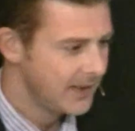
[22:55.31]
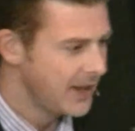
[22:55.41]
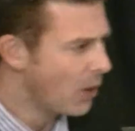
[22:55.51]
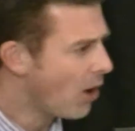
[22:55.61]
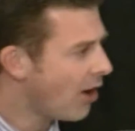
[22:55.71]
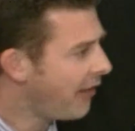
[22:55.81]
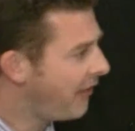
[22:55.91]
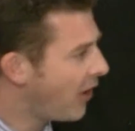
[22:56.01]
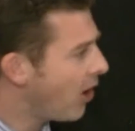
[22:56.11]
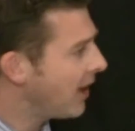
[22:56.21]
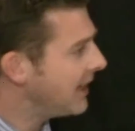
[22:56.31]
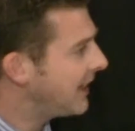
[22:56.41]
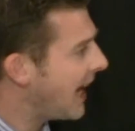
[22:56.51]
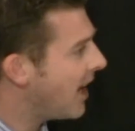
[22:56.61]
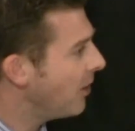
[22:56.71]
they're all falling
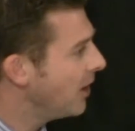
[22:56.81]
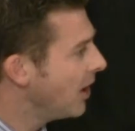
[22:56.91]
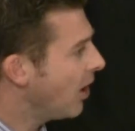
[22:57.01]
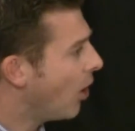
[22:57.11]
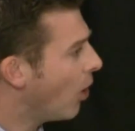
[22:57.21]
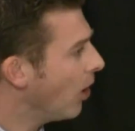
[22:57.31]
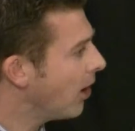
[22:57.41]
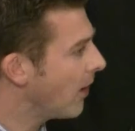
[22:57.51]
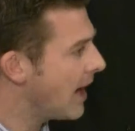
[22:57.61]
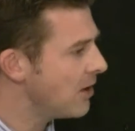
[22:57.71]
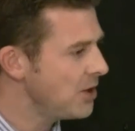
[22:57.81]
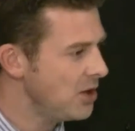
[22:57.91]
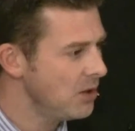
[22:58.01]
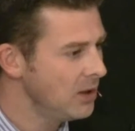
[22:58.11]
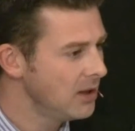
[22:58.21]
down all around
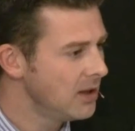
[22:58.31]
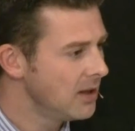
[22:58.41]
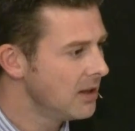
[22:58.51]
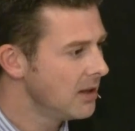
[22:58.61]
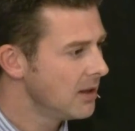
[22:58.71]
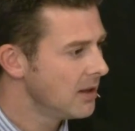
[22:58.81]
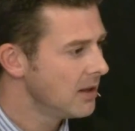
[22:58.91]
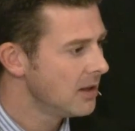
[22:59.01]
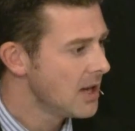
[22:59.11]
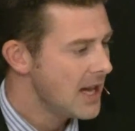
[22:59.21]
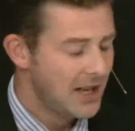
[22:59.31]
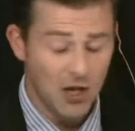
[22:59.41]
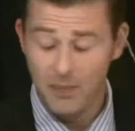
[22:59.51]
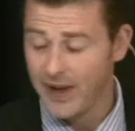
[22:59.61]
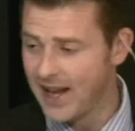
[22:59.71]
you. It
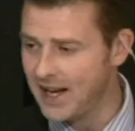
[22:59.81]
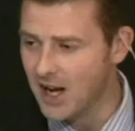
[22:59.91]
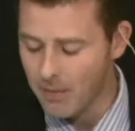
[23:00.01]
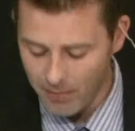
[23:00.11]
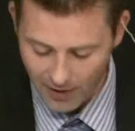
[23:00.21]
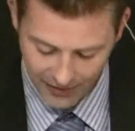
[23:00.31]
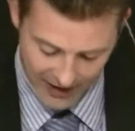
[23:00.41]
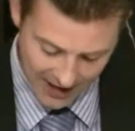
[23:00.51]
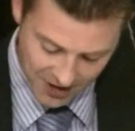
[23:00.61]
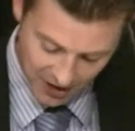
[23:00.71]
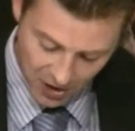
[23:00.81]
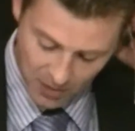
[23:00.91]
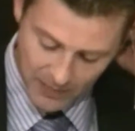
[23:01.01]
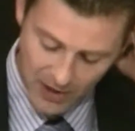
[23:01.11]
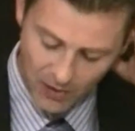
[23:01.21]
could be any number of things. It
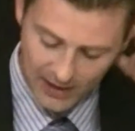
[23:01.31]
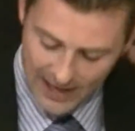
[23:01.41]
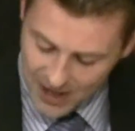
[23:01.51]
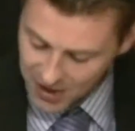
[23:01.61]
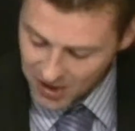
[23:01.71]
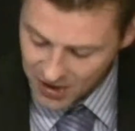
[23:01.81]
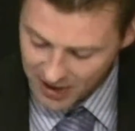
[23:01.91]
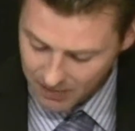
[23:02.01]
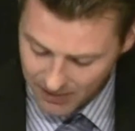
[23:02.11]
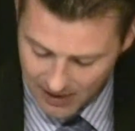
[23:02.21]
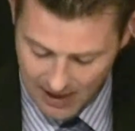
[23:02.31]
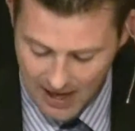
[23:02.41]
could be a relationship.